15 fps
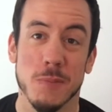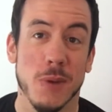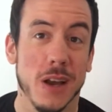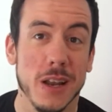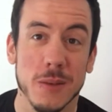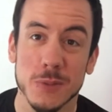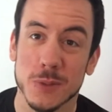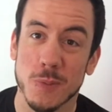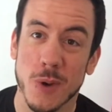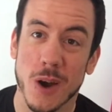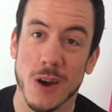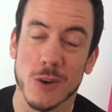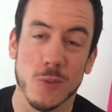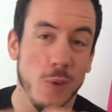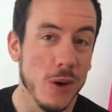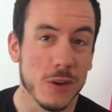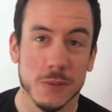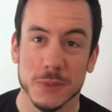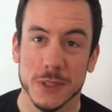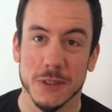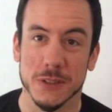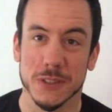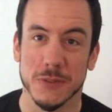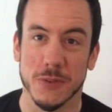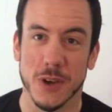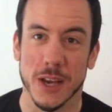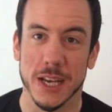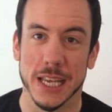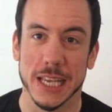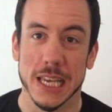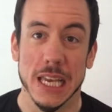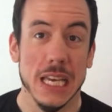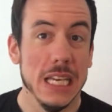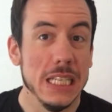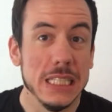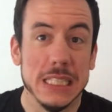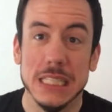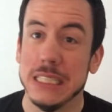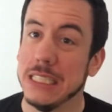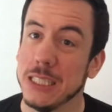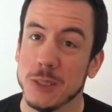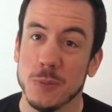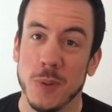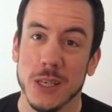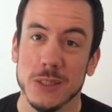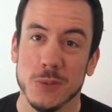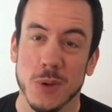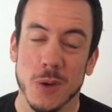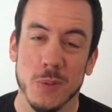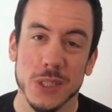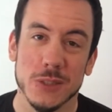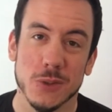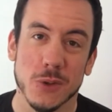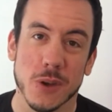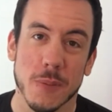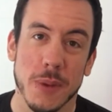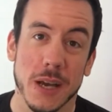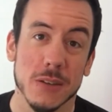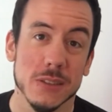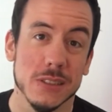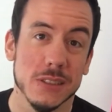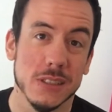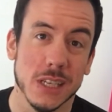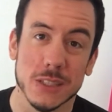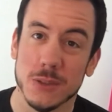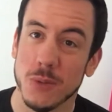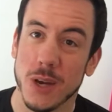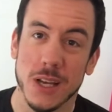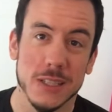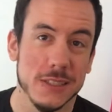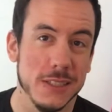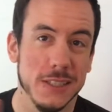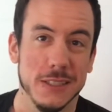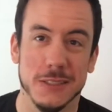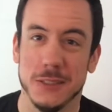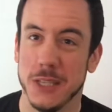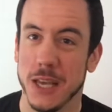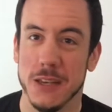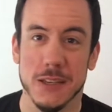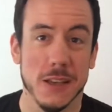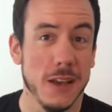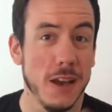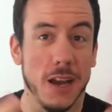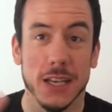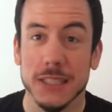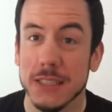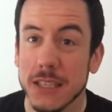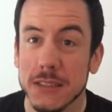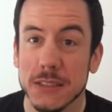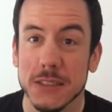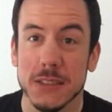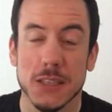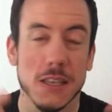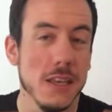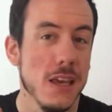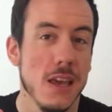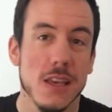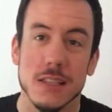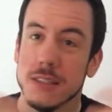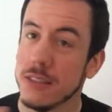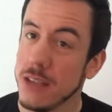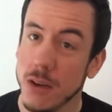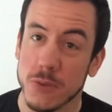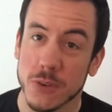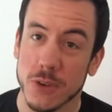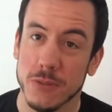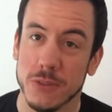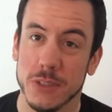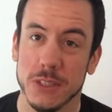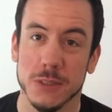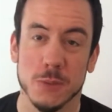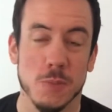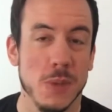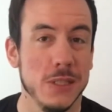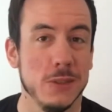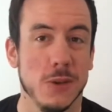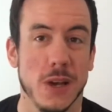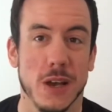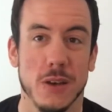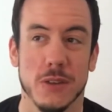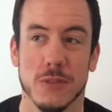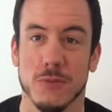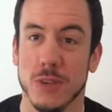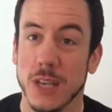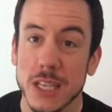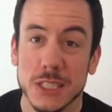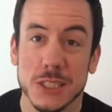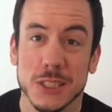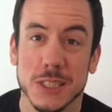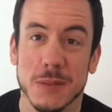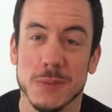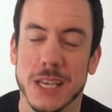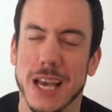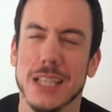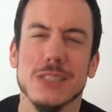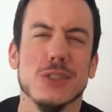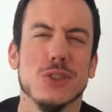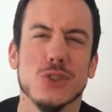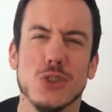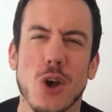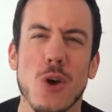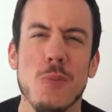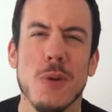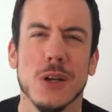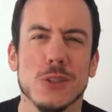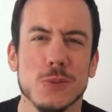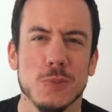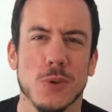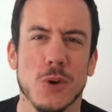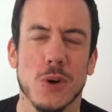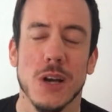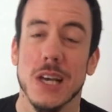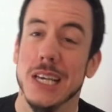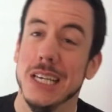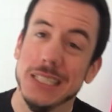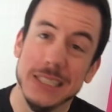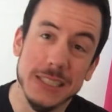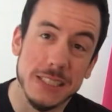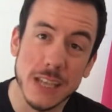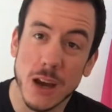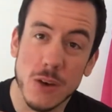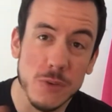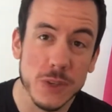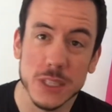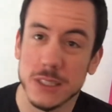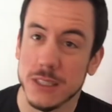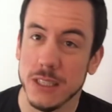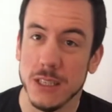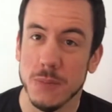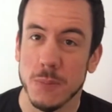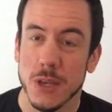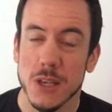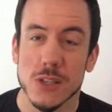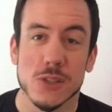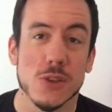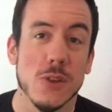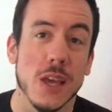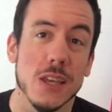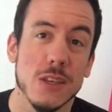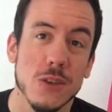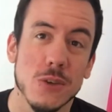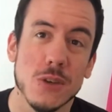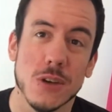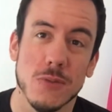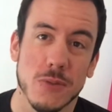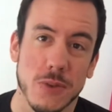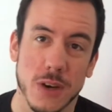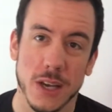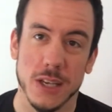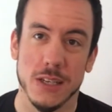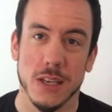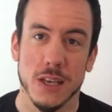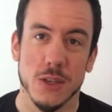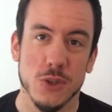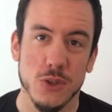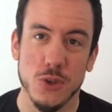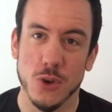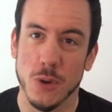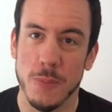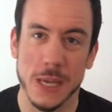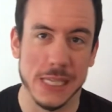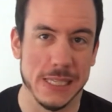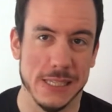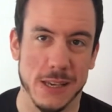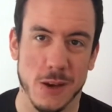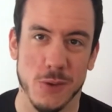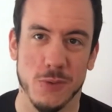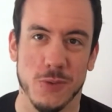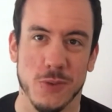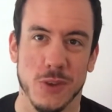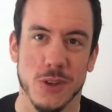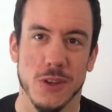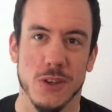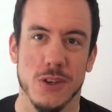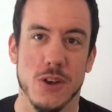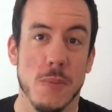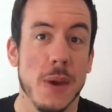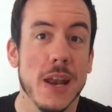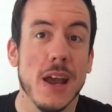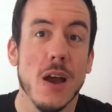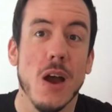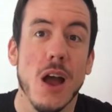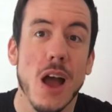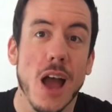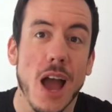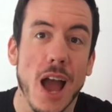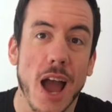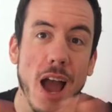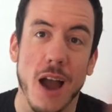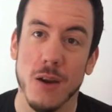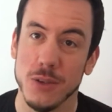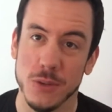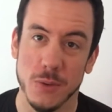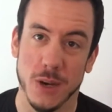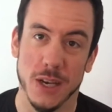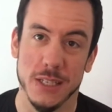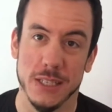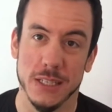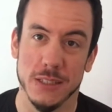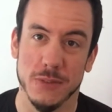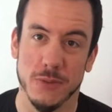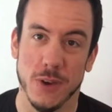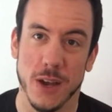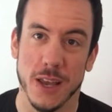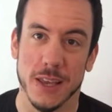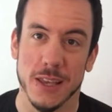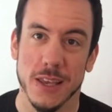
My name's Mark. Welcome to Notdefining. This is a space where we talk about sexuality, gender, identity, self-confidence, mental health, relationships, and so much more, delving deep so that you can find your best self no matter how you identify.